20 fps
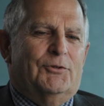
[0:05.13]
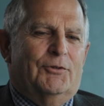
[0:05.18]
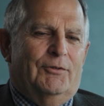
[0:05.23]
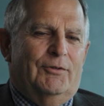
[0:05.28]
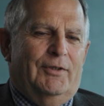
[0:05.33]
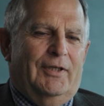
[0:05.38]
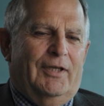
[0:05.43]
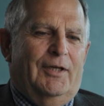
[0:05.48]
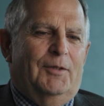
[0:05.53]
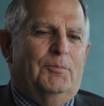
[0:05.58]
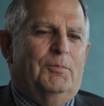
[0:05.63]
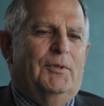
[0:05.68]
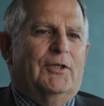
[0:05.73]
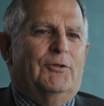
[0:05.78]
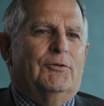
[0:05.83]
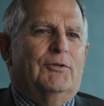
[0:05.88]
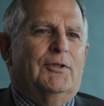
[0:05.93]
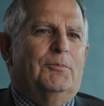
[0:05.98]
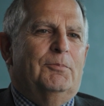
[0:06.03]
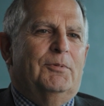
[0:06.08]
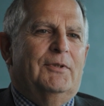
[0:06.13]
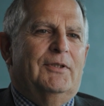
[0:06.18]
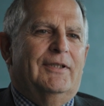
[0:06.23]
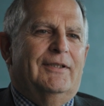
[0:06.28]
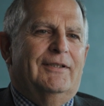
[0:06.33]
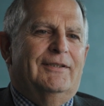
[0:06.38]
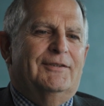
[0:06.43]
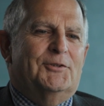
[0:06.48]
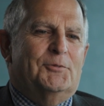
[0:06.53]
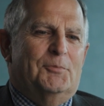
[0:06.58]
growing up, I grew up in
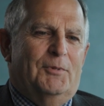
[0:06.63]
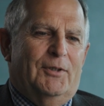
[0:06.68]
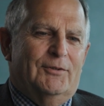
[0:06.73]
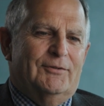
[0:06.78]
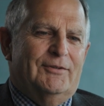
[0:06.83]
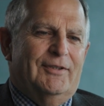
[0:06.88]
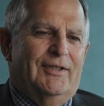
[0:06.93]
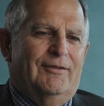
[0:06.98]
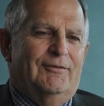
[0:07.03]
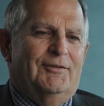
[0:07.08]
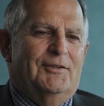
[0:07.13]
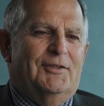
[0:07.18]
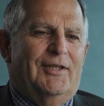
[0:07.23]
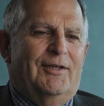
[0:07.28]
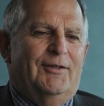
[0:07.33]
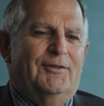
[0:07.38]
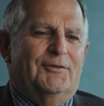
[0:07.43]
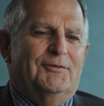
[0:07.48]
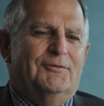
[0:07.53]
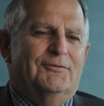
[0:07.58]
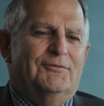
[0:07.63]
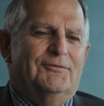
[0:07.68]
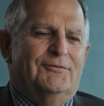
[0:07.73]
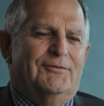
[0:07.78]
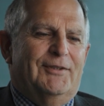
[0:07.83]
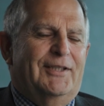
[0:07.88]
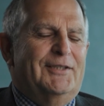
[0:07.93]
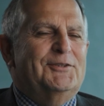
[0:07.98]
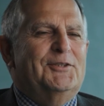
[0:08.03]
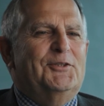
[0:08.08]
a small town, a town
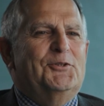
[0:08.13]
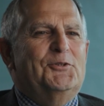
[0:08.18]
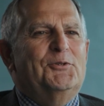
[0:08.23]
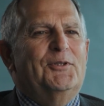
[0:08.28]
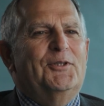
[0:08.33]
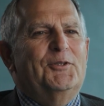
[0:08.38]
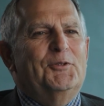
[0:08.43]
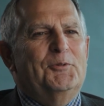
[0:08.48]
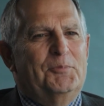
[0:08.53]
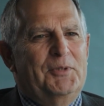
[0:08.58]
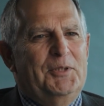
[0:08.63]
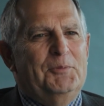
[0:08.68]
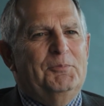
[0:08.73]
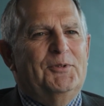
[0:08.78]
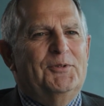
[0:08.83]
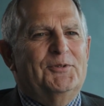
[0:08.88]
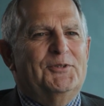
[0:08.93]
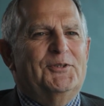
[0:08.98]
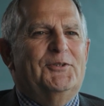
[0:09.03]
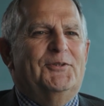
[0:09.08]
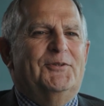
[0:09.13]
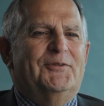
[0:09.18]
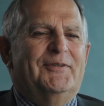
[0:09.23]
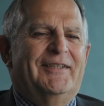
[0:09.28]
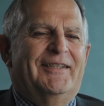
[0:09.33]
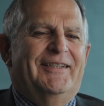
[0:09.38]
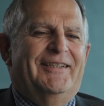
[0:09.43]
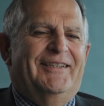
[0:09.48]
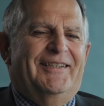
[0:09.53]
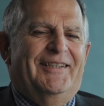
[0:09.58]
of less than 200 people. So
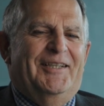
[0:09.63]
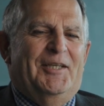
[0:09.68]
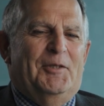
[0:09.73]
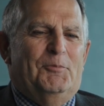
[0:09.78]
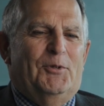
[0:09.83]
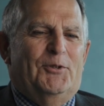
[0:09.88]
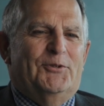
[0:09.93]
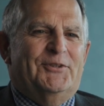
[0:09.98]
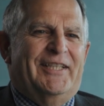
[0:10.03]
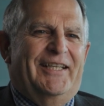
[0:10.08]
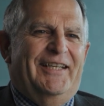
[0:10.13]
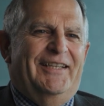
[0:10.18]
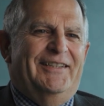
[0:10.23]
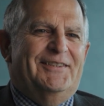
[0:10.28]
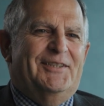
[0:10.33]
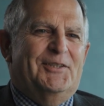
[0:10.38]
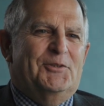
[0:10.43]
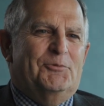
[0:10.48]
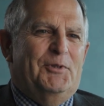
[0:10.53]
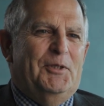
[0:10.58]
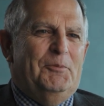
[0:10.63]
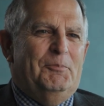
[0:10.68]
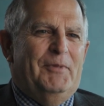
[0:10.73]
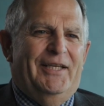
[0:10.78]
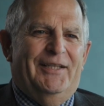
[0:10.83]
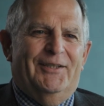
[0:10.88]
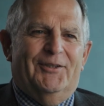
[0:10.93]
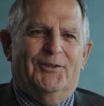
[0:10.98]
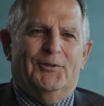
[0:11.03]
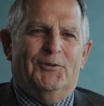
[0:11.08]
in most cases, we
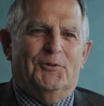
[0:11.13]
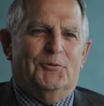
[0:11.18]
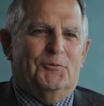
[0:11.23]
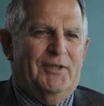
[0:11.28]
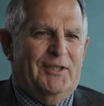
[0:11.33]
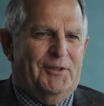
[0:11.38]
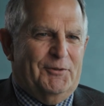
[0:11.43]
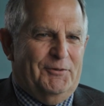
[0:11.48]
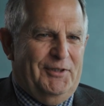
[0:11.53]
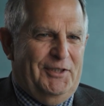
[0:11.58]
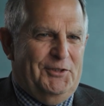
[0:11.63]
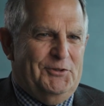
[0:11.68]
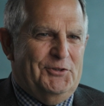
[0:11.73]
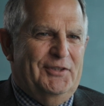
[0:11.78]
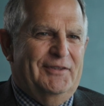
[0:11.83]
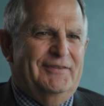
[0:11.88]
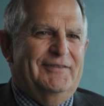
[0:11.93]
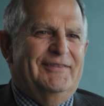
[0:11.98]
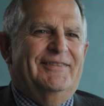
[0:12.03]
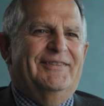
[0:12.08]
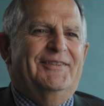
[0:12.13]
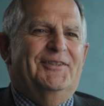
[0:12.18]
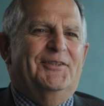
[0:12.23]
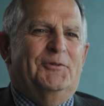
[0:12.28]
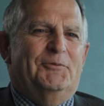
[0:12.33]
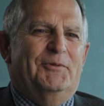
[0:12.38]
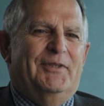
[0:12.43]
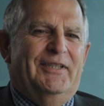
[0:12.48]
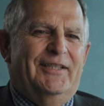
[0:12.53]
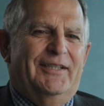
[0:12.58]
made our own recreation.
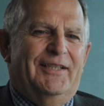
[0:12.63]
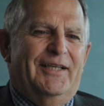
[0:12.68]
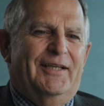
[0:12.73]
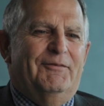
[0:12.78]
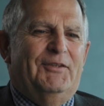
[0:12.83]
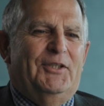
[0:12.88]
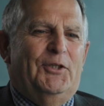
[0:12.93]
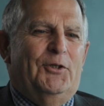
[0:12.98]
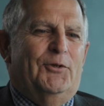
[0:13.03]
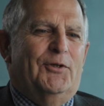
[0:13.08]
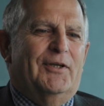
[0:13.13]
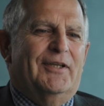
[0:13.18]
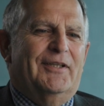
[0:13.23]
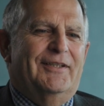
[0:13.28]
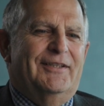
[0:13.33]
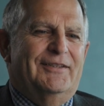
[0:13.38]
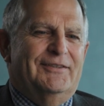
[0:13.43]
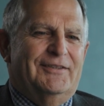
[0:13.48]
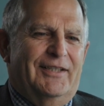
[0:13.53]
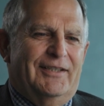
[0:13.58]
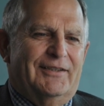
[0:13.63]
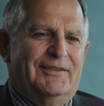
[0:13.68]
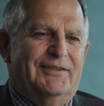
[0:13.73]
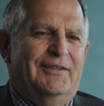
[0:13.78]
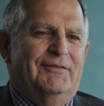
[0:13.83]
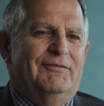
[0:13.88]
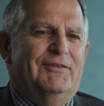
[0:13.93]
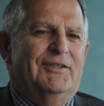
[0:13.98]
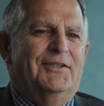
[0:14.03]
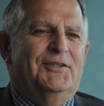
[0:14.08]
We didn't have any organized
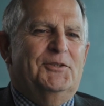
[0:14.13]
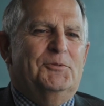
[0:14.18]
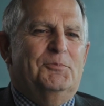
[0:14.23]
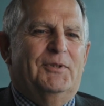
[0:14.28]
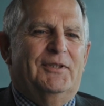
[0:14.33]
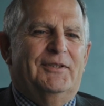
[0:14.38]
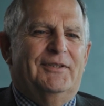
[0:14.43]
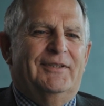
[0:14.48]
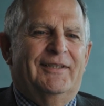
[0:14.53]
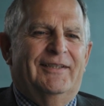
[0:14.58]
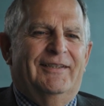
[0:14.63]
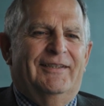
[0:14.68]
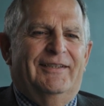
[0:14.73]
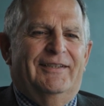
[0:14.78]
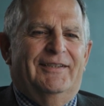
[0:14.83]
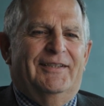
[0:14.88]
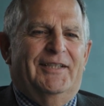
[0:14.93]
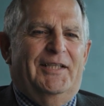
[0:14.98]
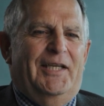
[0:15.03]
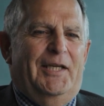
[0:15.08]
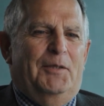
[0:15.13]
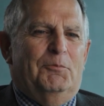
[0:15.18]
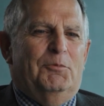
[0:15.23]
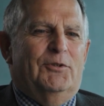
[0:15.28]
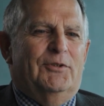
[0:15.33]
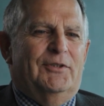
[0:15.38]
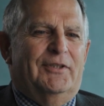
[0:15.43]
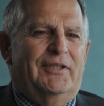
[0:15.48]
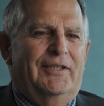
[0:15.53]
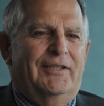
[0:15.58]
activities, but the
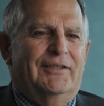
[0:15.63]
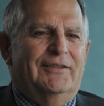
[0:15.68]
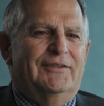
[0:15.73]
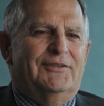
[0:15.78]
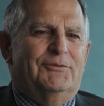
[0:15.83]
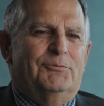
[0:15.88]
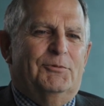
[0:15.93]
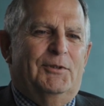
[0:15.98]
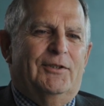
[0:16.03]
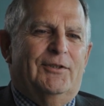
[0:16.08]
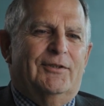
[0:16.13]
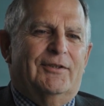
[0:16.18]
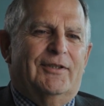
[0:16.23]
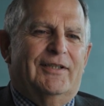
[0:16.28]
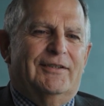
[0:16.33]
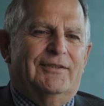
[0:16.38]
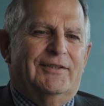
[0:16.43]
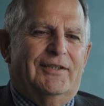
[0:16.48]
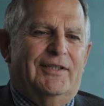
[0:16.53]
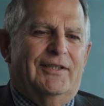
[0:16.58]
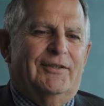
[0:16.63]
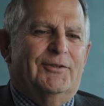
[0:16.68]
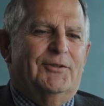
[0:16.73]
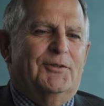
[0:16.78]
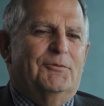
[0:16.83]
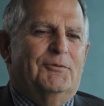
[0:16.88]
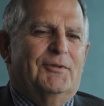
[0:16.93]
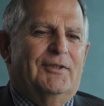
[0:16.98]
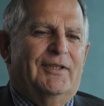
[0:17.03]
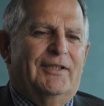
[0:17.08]
neighborhood kids, we all got together
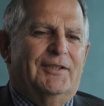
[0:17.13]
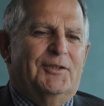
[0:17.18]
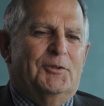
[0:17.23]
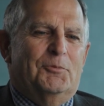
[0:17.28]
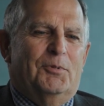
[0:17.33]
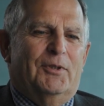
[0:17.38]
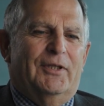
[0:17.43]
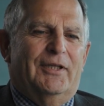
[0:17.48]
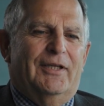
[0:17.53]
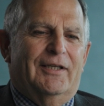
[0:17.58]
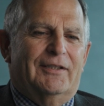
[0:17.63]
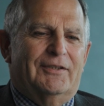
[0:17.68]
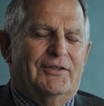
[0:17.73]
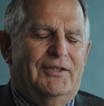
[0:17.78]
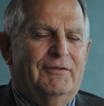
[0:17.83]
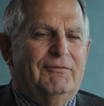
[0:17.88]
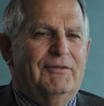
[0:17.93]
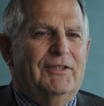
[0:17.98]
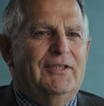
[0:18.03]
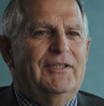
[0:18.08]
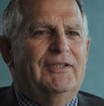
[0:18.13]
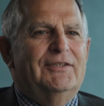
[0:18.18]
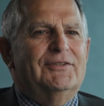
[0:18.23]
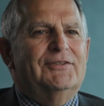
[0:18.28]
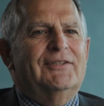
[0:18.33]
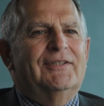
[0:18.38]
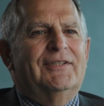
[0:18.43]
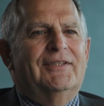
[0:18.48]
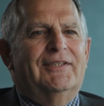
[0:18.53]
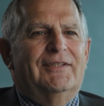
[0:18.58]
and we liked to play
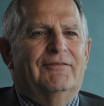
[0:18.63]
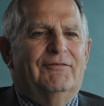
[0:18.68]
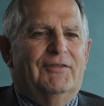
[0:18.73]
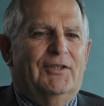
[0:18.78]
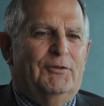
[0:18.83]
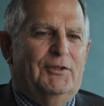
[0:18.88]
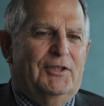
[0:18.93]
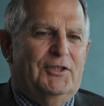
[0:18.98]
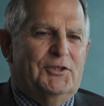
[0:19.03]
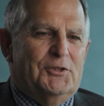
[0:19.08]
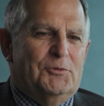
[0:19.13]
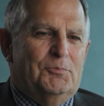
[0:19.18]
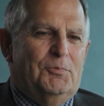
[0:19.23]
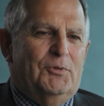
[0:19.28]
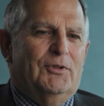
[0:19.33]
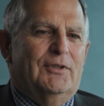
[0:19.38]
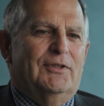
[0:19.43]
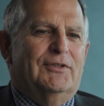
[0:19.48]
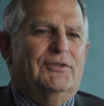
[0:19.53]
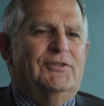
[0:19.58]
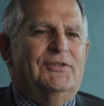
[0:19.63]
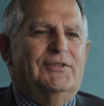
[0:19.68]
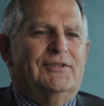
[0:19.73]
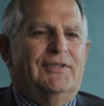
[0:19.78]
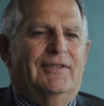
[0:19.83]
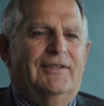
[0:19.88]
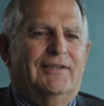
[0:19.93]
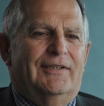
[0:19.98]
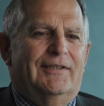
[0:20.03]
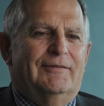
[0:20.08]
activities, various sports.
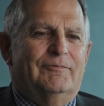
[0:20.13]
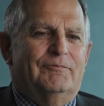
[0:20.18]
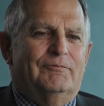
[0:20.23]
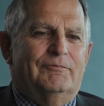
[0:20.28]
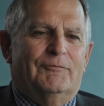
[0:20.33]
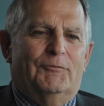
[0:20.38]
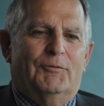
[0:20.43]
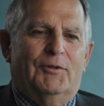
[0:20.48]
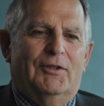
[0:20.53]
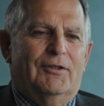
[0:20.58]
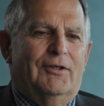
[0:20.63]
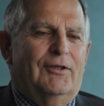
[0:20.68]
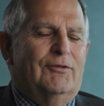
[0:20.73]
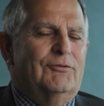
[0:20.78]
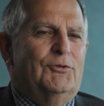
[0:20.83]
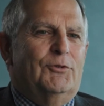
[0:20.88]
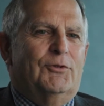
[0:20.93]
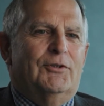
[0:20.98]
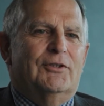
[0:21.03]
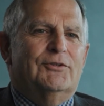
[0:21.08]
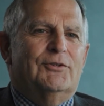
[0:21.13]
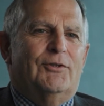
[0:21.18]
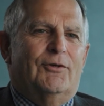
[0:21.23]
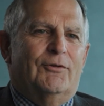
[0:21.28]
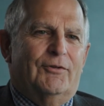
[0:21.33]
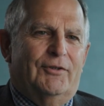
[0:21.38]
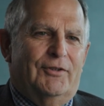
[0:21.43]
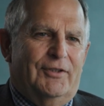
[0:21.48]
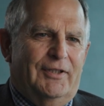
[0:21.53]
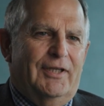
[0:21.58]
We were outdoors
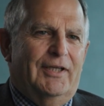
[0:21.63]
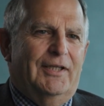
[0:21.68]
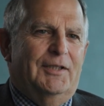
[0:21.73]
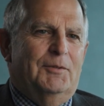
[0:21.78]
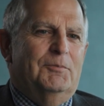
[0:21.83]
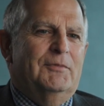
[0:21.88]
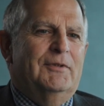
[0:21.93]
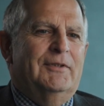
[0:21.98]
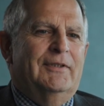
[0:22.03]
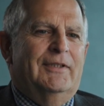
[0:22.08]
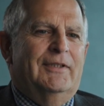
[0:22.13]
all the time.